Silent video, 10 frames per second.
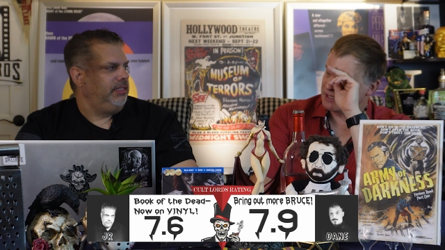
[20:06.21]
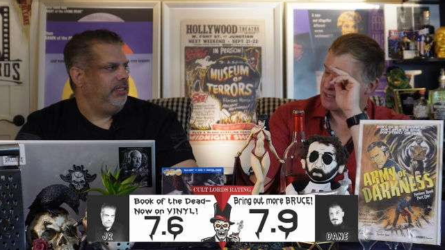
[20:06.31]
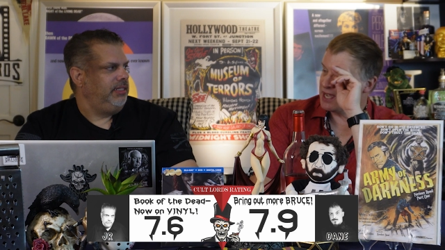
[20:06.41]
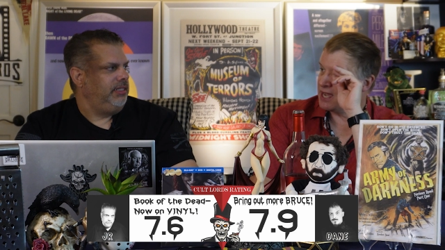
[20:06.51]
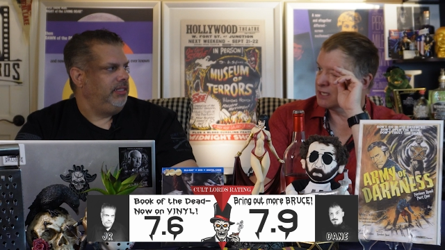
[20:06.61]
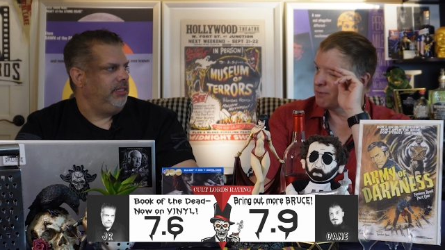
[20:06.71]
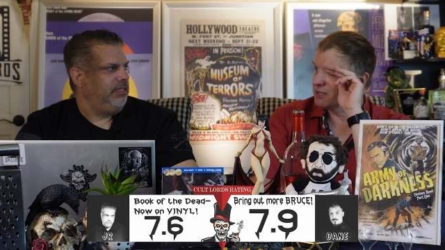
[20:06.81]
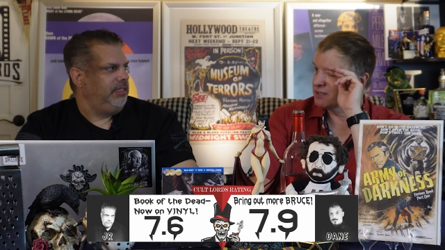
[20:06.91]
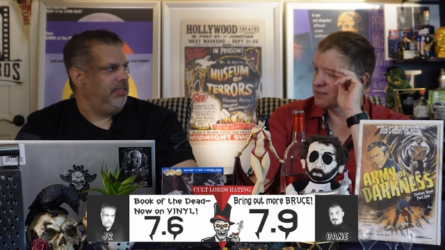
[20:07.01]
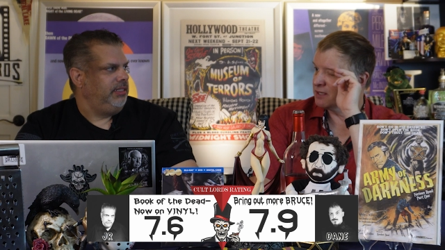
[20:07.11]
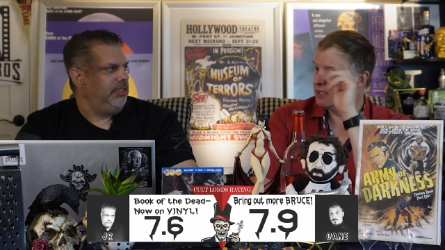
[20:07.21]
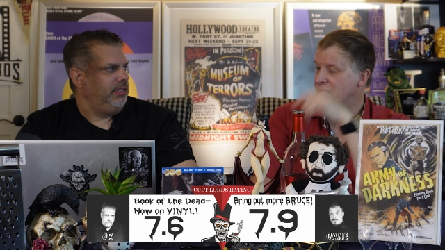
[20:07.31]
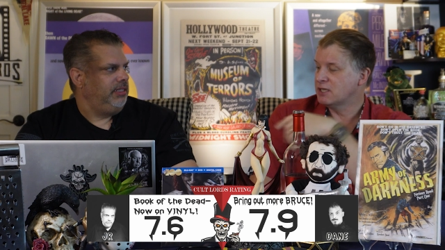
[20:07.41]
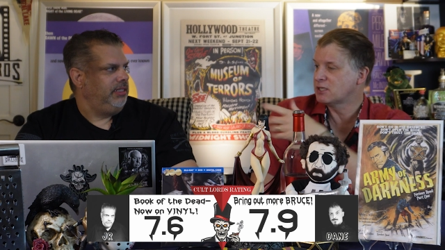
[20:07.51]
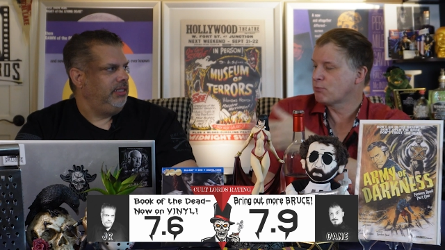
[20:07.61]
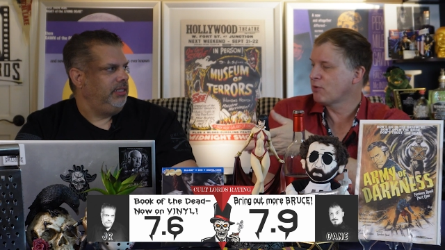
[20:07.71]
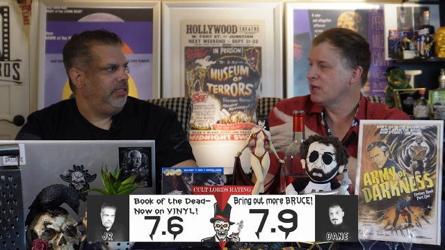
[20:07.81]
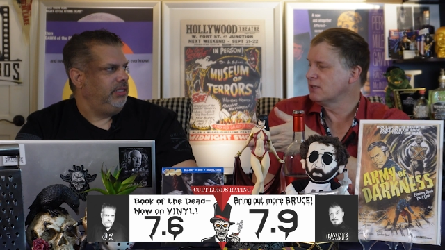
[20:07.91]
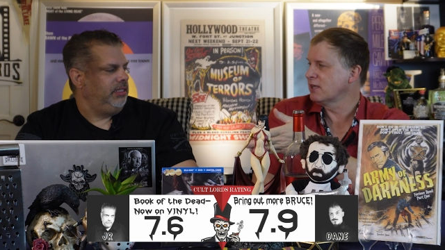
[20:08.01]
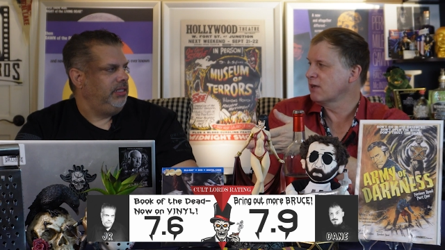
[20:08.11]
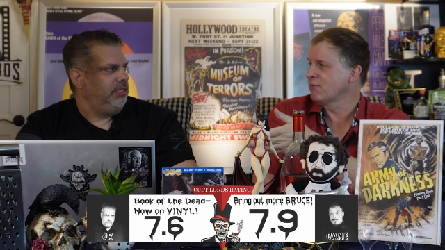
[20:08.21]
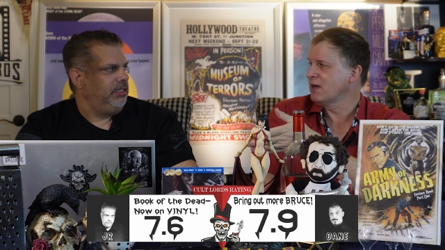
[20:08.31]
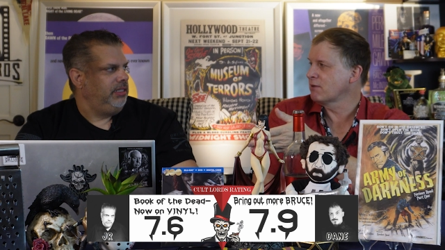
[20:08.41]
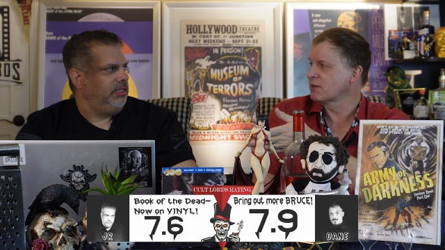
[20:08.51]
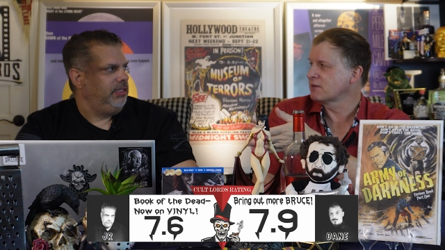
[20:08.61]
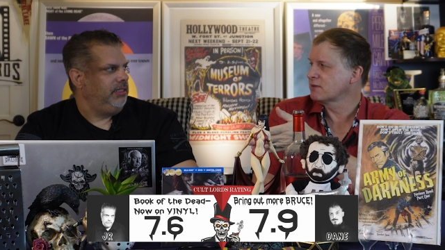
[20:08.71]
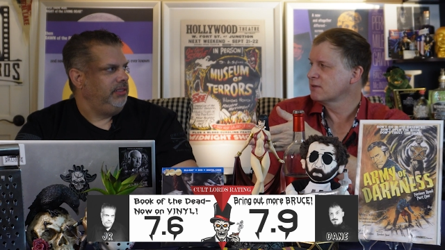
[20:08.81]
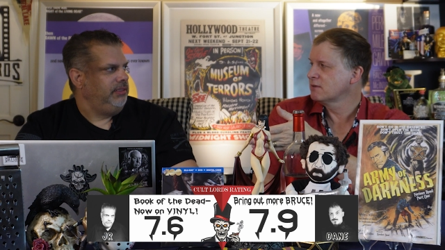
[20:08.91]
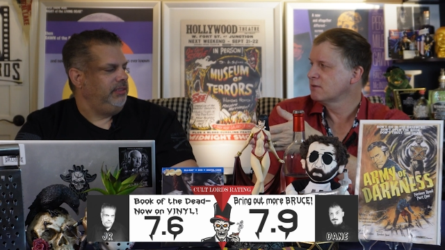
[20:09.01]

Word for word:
Speaker 1: attacked by this thing, it spreads like a virus.